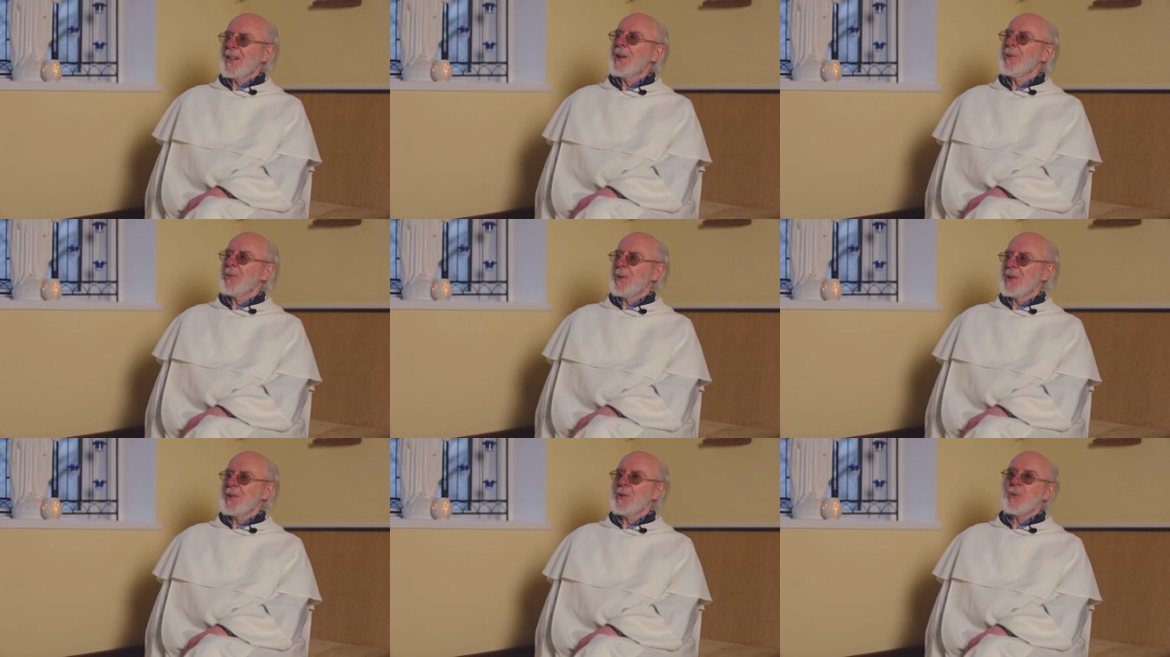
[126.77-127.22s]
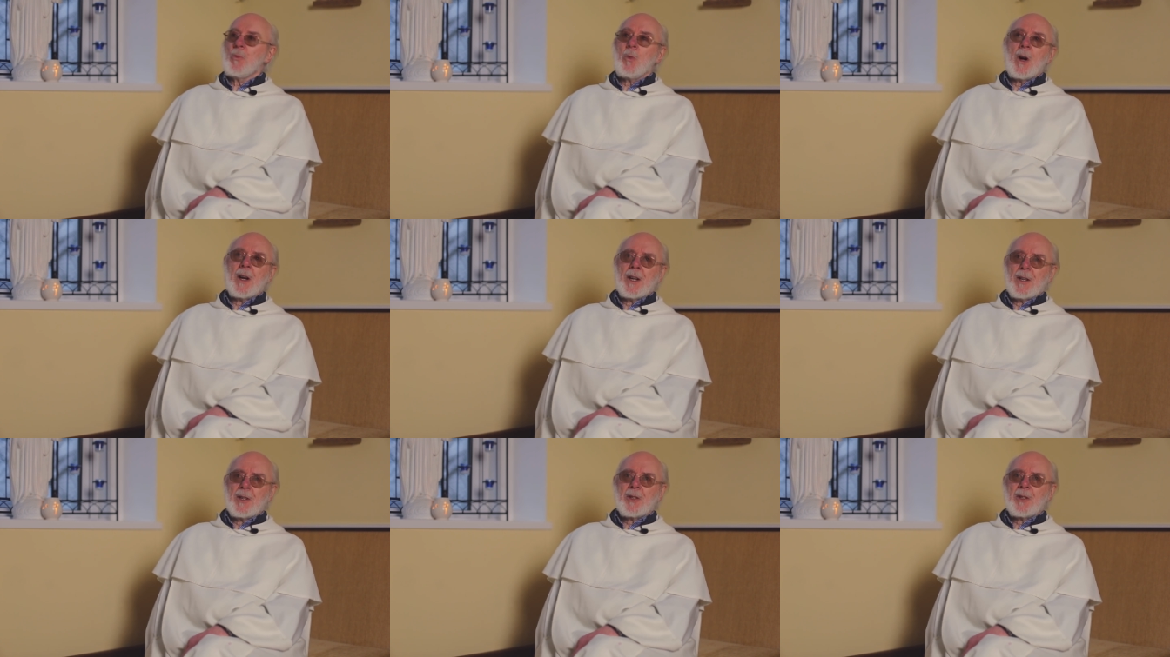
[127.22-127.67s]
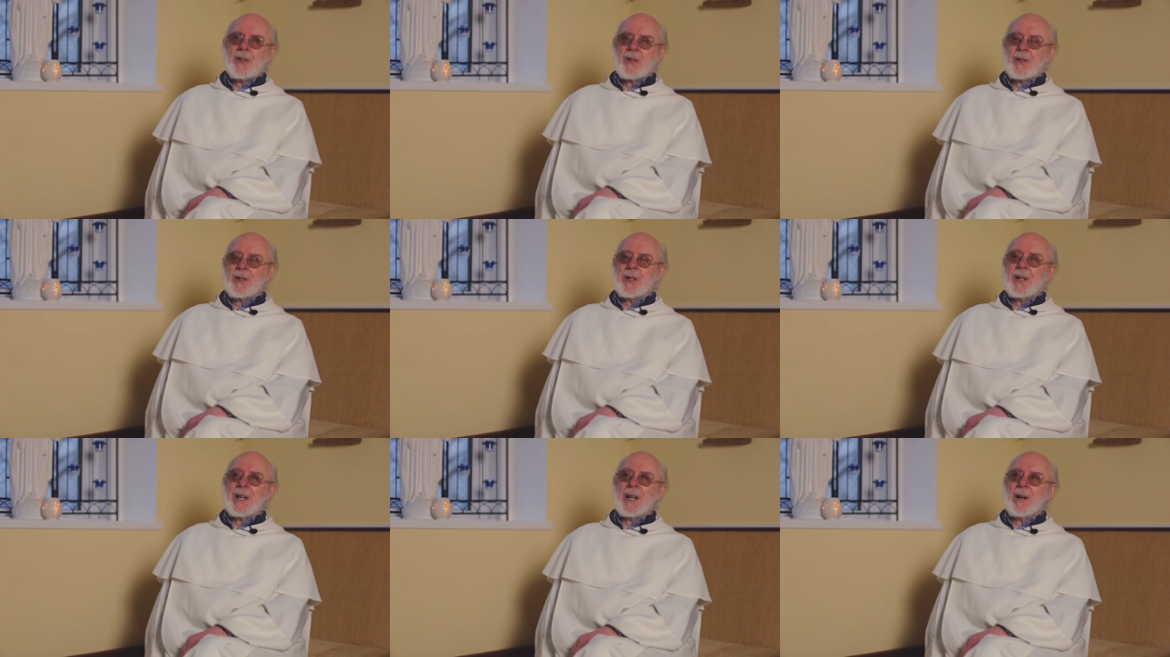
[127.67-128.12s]
it wasn't wise to
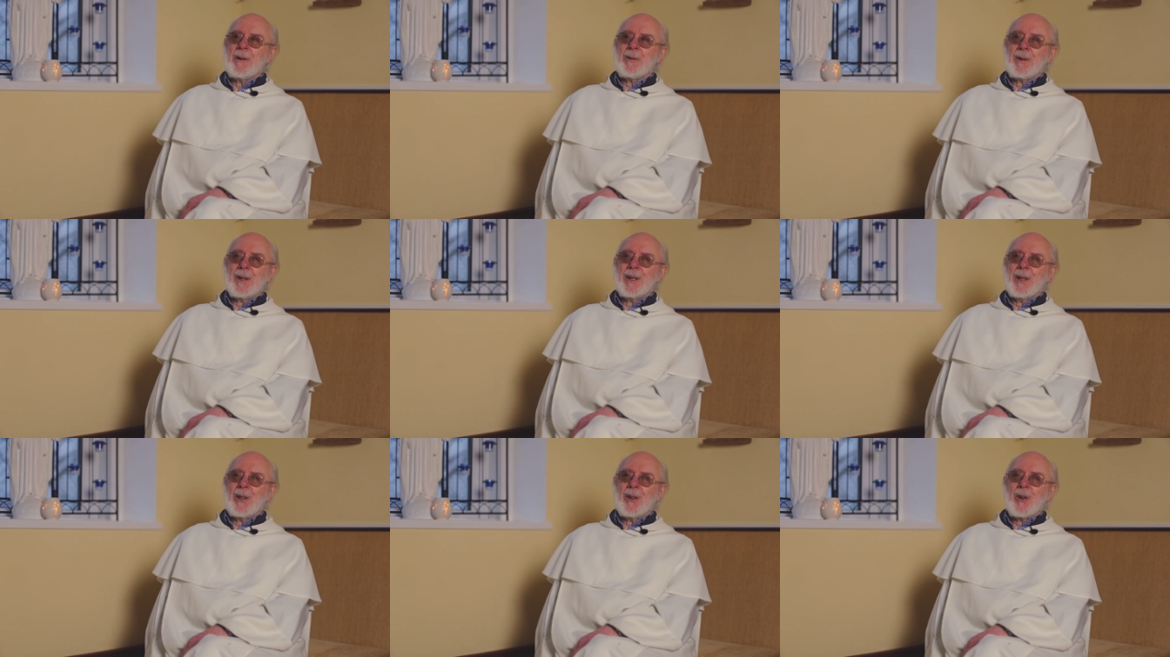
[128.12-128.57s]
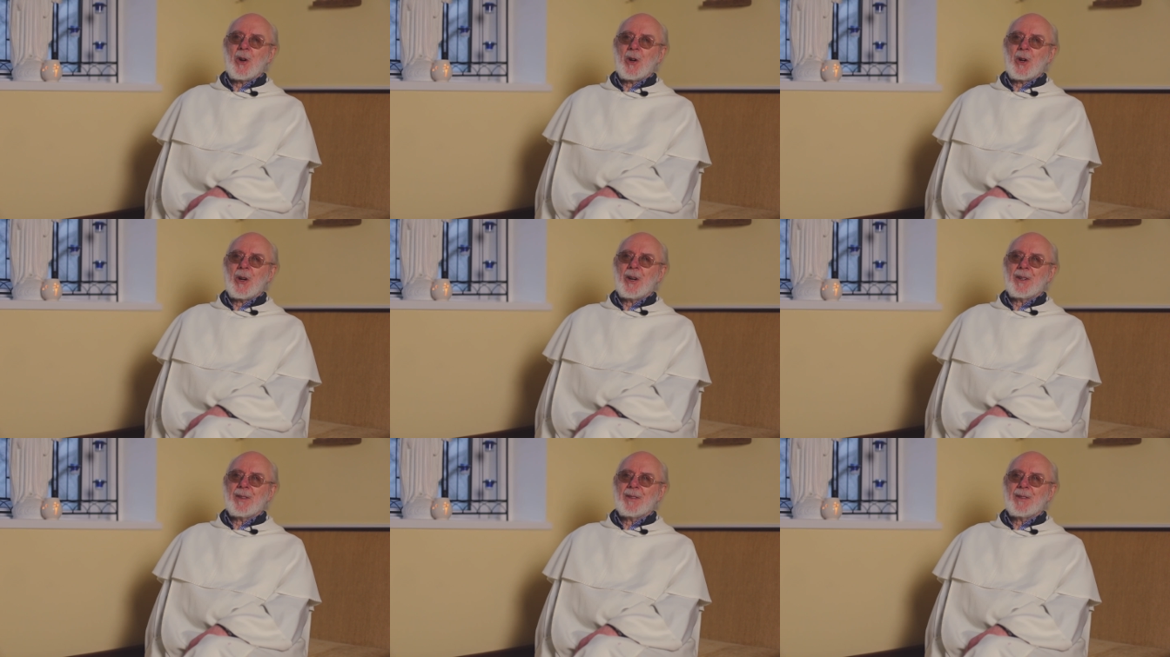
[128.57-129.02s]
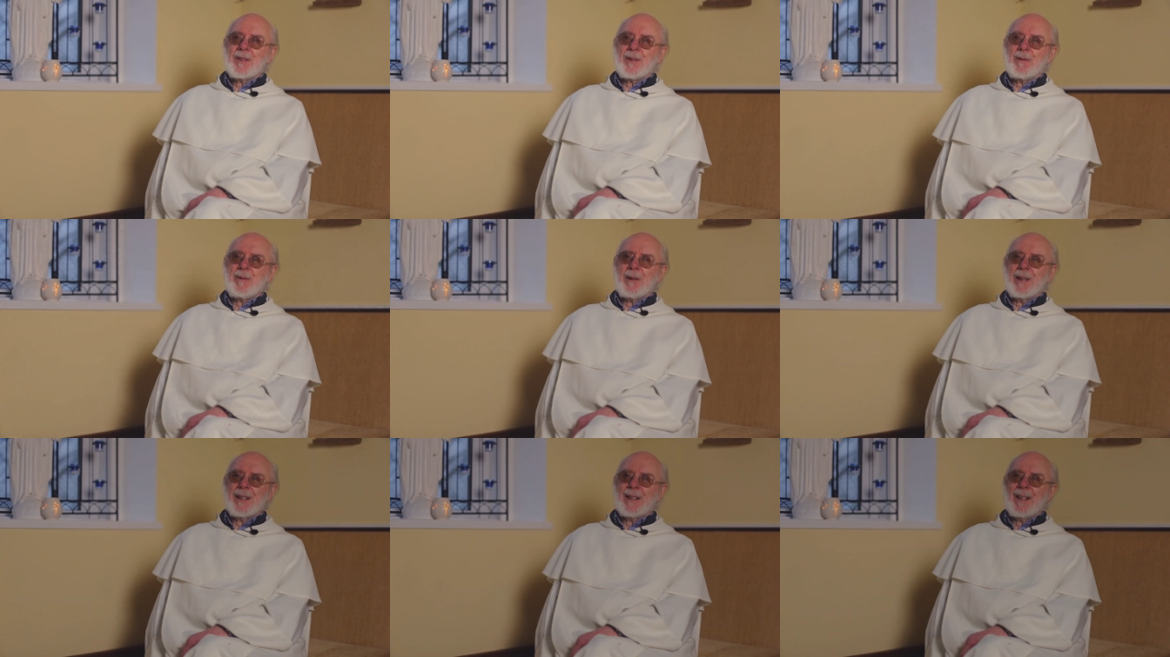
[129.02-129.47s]
stay out any longer.
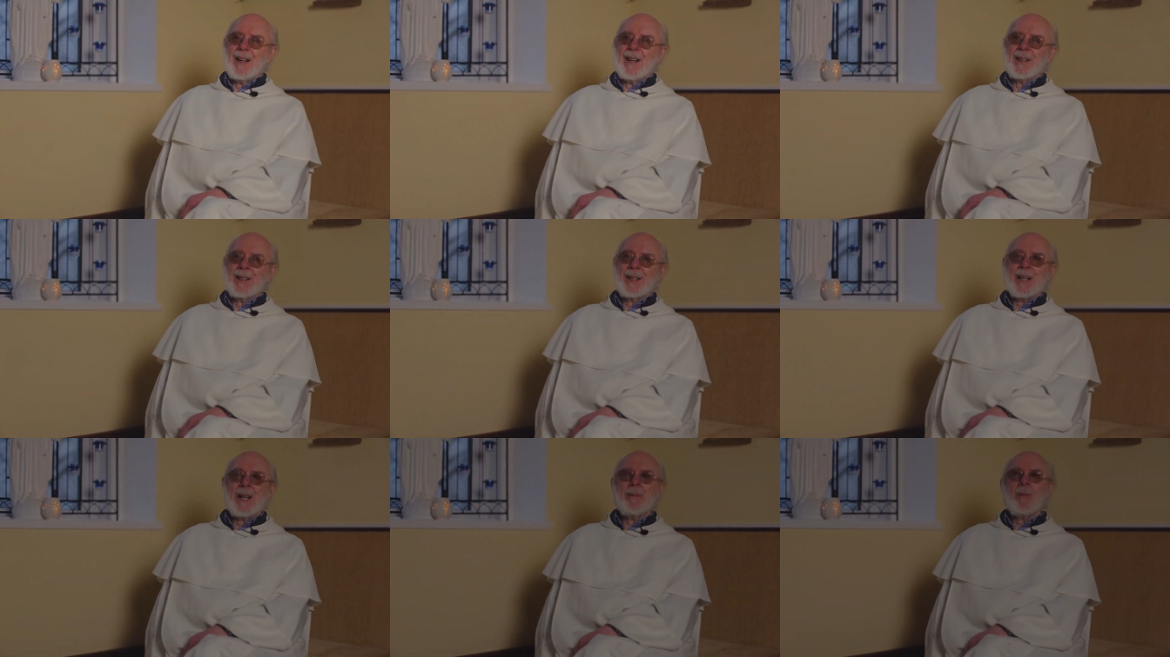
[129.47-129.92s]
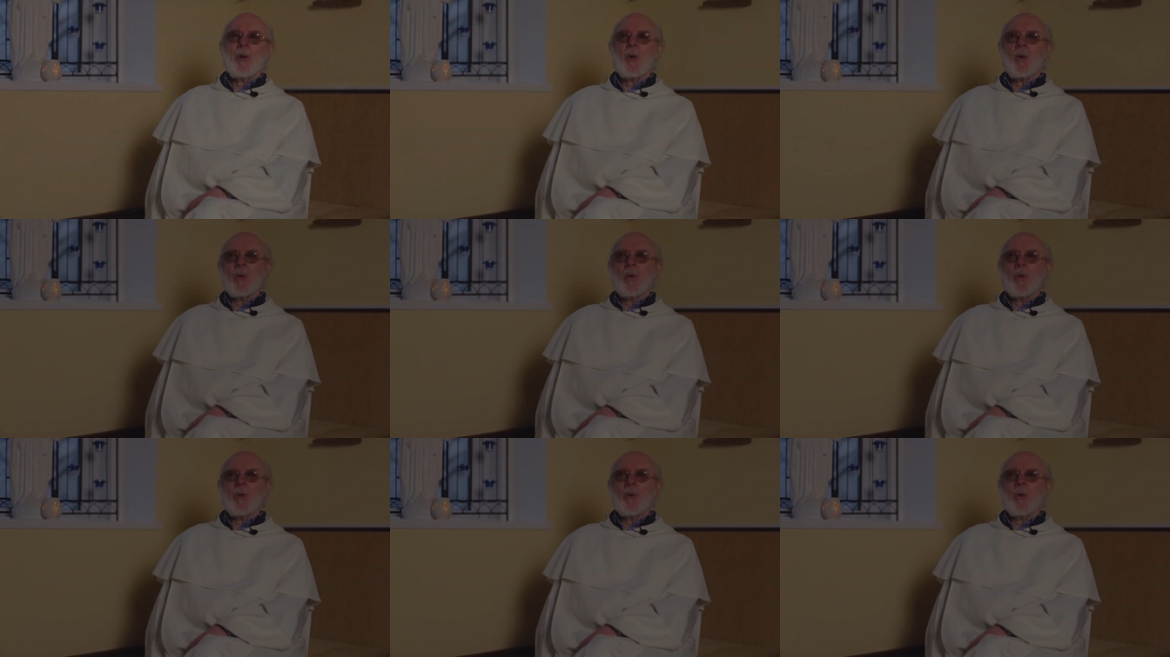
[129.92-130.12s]
So I came